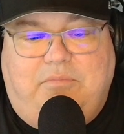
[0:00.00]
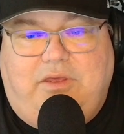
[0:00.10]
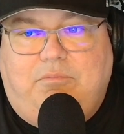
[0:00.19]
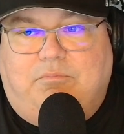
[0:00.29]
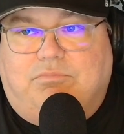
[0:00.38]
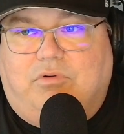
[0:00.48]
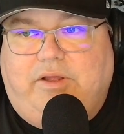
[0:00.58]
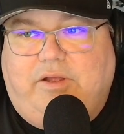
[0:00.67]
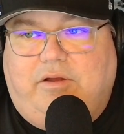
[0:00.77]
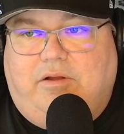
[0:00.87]
me
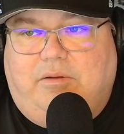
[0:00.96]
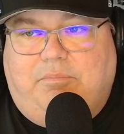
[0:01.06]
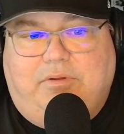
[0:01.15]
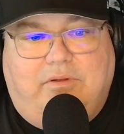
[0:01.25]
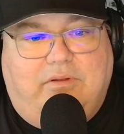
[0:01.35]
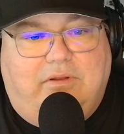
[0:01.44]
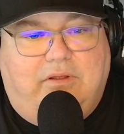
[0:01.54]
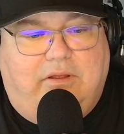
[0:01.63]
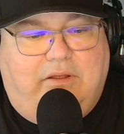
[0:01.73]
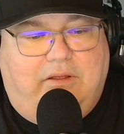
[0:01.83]
bring up
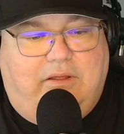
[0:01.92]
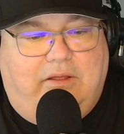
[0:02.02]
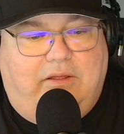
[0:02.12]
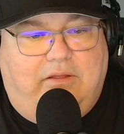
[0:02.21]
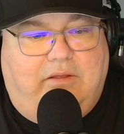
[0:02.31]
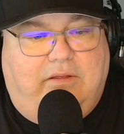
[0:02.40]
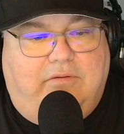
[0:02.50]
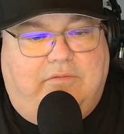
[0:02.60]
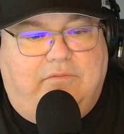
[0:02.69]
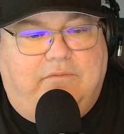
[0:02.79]

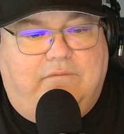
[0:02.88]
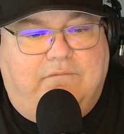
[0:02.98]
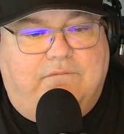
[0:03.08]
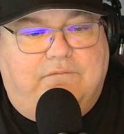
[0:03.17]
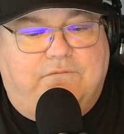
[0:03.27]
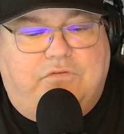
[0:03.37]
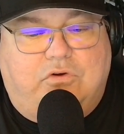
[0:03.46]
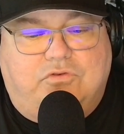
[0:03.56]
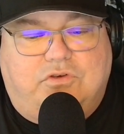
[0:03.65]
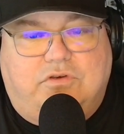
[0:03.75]
uh,
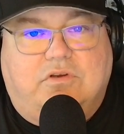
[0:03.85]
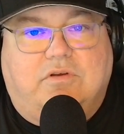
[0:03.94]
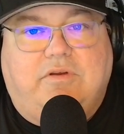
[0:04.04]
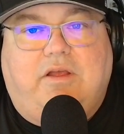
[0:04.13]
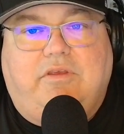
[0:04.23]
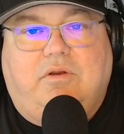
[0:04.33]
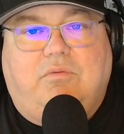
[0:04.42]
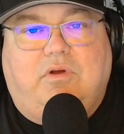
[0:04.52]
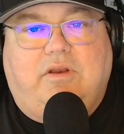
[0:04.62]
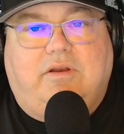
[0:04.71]
first. Now, you
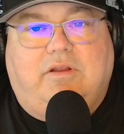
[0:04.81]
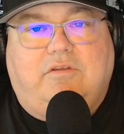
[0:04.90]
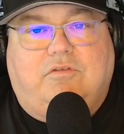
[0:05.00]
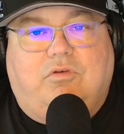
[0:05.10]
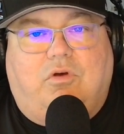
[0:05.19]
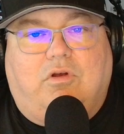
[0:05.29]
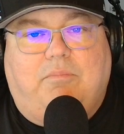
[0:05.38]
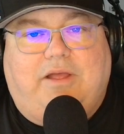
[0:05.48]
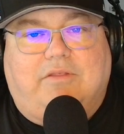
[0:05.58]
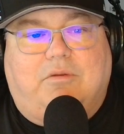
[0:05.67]
know what? Let's talk
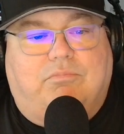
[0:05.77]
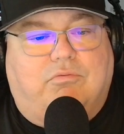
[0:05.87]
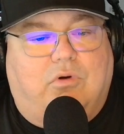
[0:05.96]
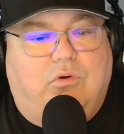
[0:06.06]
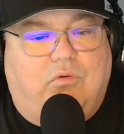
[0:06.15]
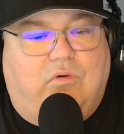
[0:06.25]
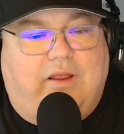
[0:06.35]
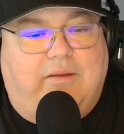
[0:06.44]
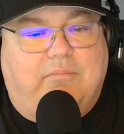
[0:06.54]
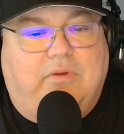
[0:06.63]
about the
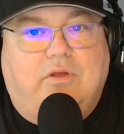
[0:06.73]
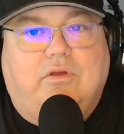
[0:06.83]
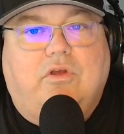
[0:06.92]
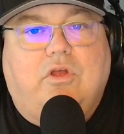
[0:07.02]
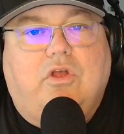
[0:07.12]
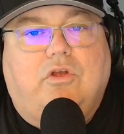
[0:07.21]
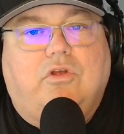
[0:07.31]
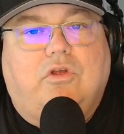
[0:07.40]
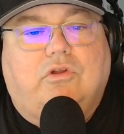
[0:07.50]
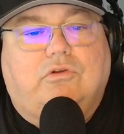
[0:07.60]
program
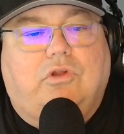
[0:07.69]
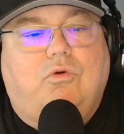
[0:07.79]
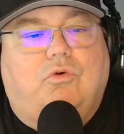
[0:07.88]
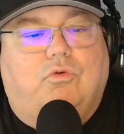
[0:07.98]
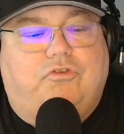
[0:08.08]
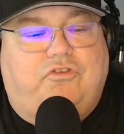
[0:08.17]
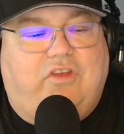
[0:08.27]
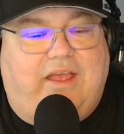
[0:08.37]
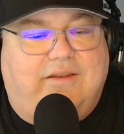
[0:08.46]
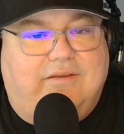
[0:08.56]
Local
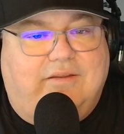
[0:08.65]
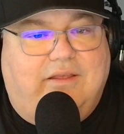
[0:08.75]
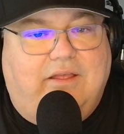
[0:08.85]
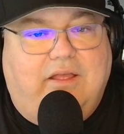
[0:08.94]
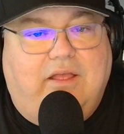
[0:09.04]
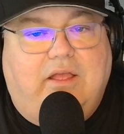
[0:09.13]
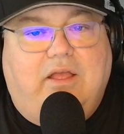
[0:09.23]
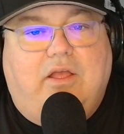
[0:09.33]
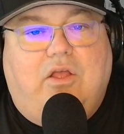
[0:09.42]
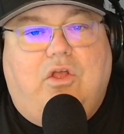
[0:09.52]
Send.
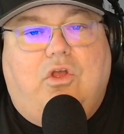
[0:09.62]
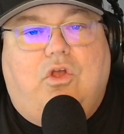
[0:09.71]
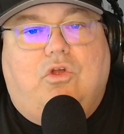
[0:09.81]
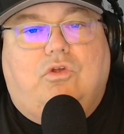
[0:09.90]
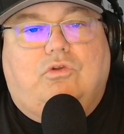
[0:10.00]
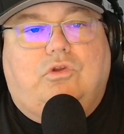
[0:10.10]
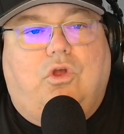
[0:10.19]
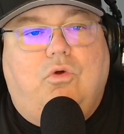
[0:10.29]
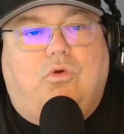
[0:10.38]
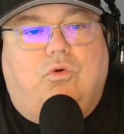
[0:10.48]

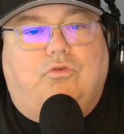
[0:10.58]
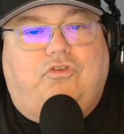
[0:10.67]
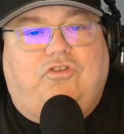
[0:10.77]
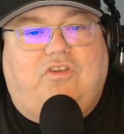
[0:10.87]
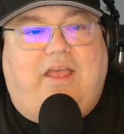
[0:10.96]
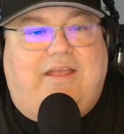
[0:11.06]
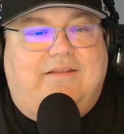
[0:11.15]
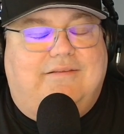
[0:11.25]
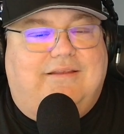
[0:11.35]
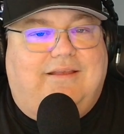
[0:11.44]
Local
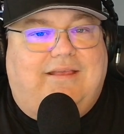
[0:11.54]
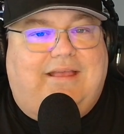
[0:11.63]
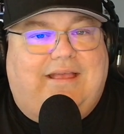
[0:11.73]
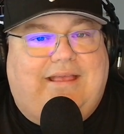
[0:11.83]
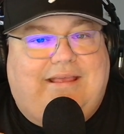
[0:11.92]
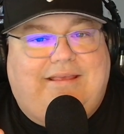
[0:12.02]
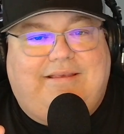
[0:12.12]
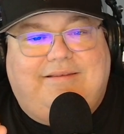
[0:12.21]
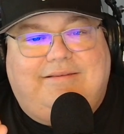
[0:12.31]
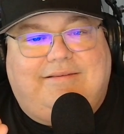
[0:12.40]
Send
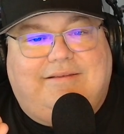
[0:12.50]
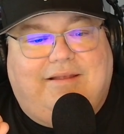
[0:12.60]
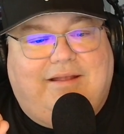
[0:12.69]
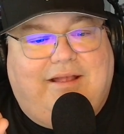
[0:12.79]
is